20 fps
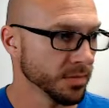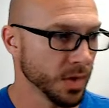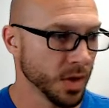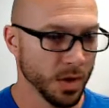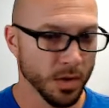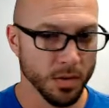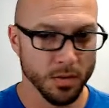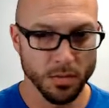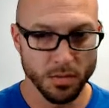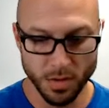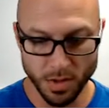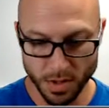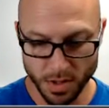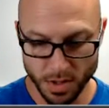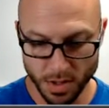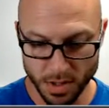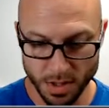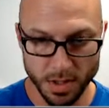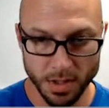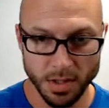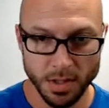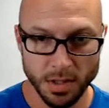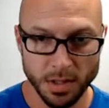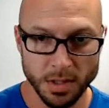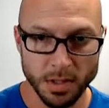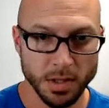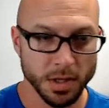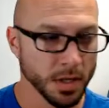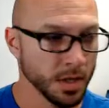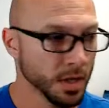1,
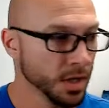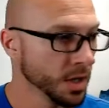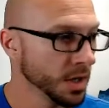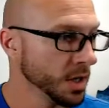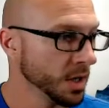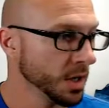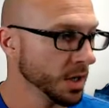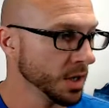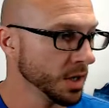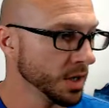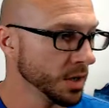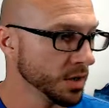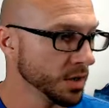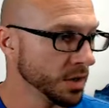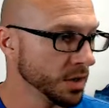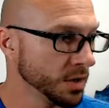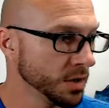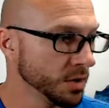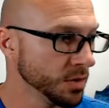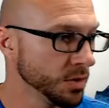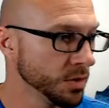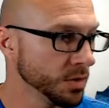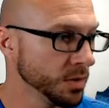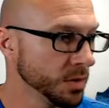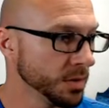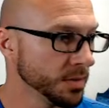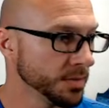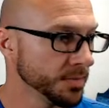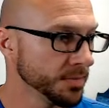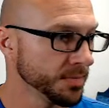2,
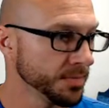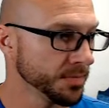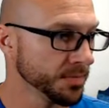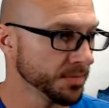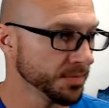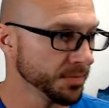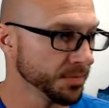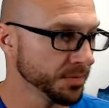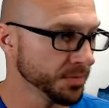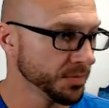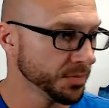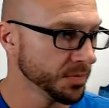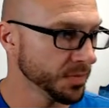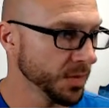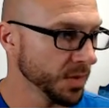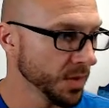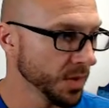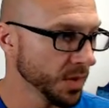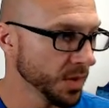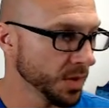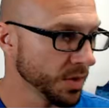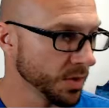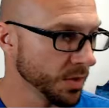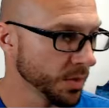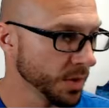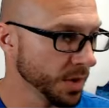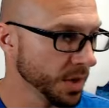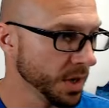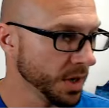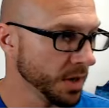
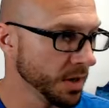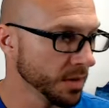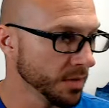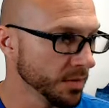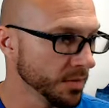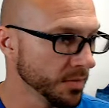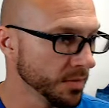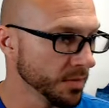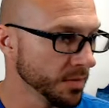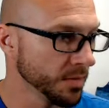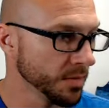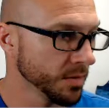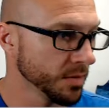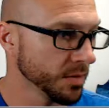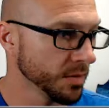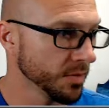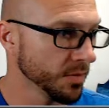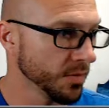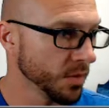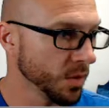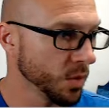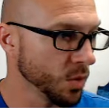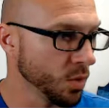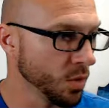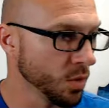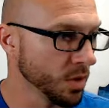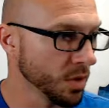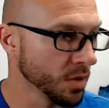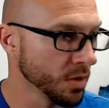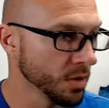3, 4,
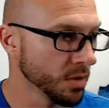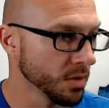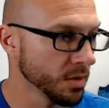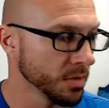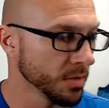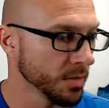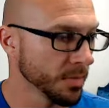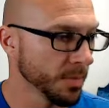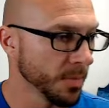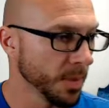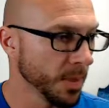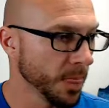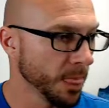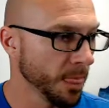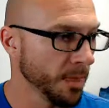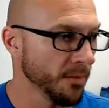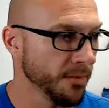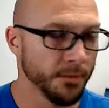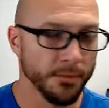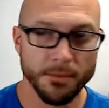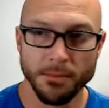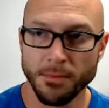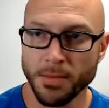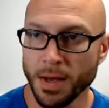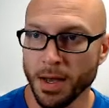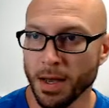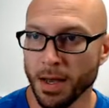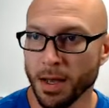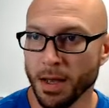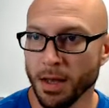
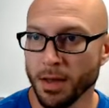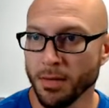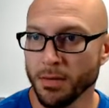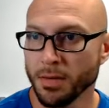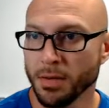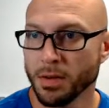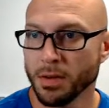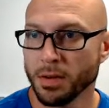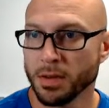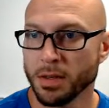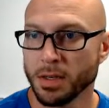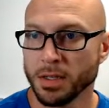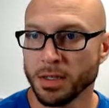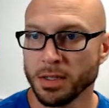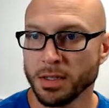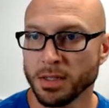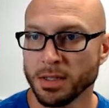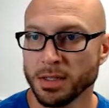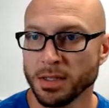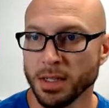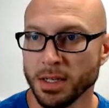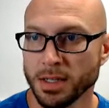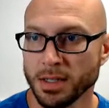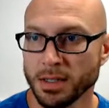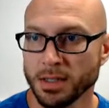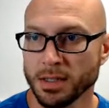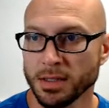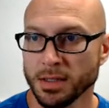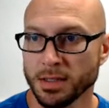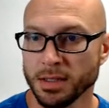5,
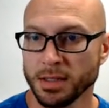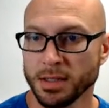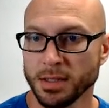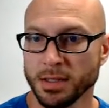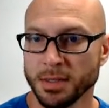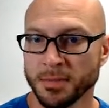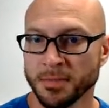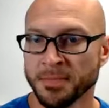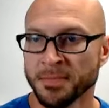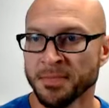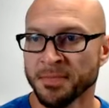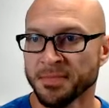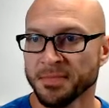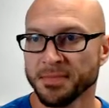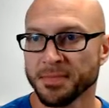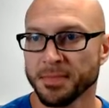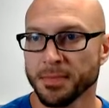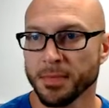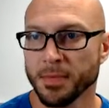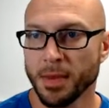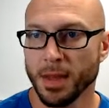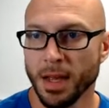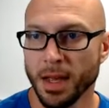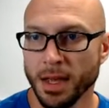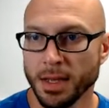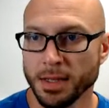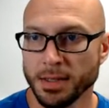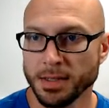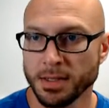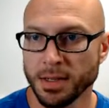6, and
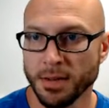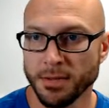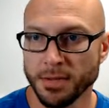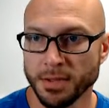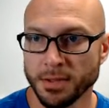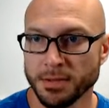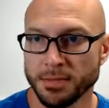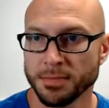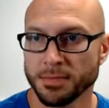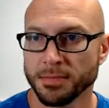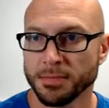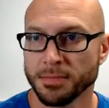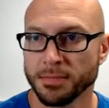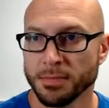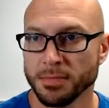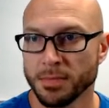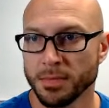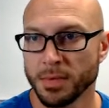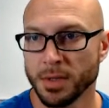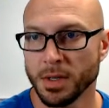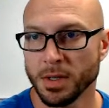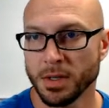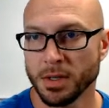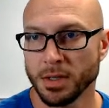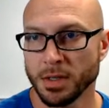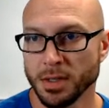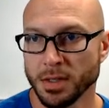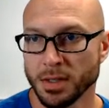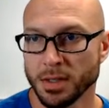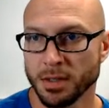7. There it
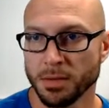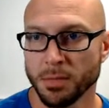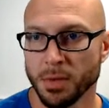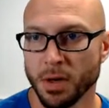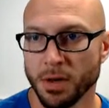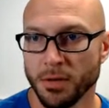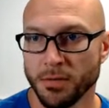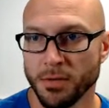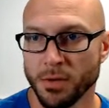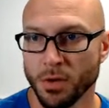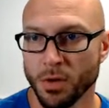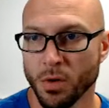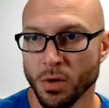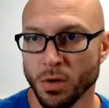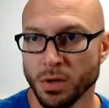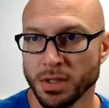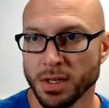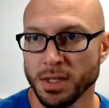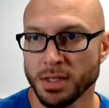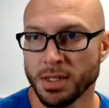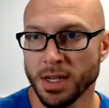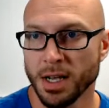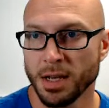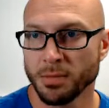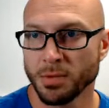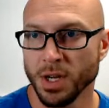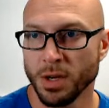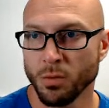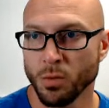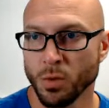is. Par for the course on top, Jay
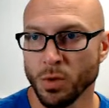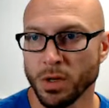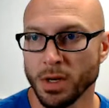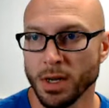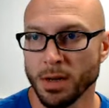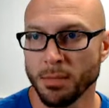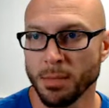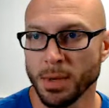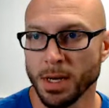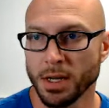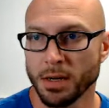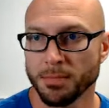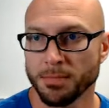Wood on bottom.